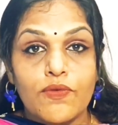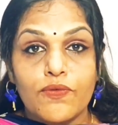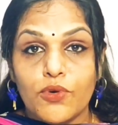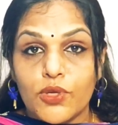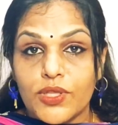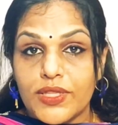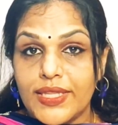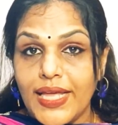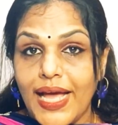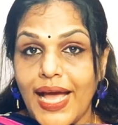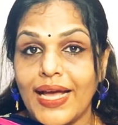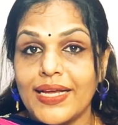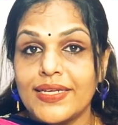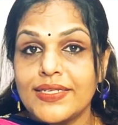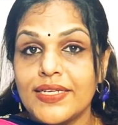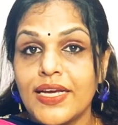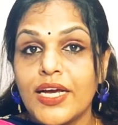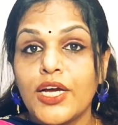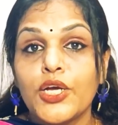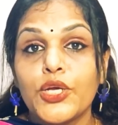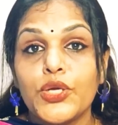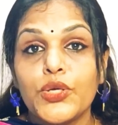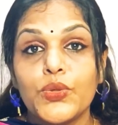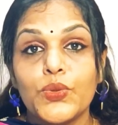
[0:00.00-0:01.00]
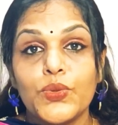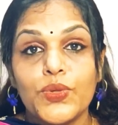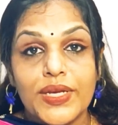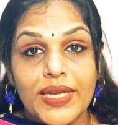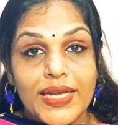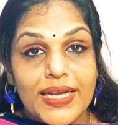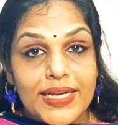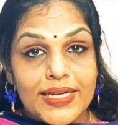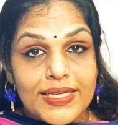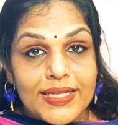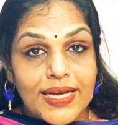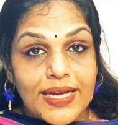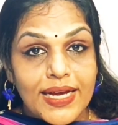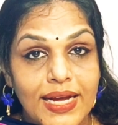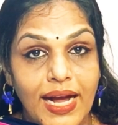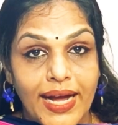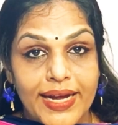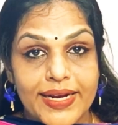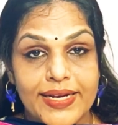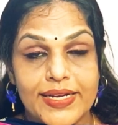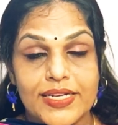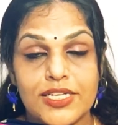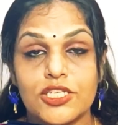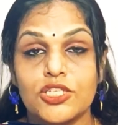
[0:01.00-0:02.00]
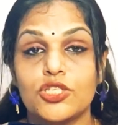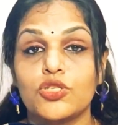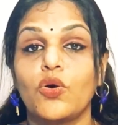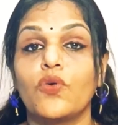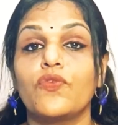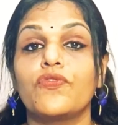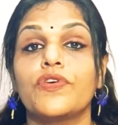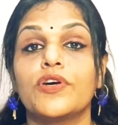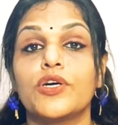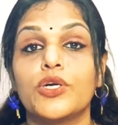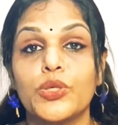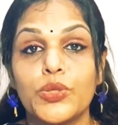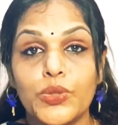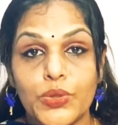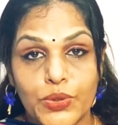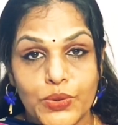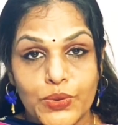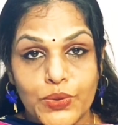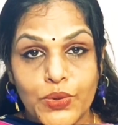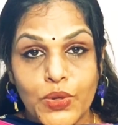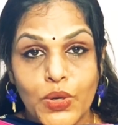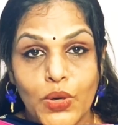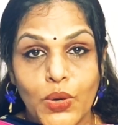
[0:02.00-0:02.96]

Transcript: For that, you need guidance of a guru.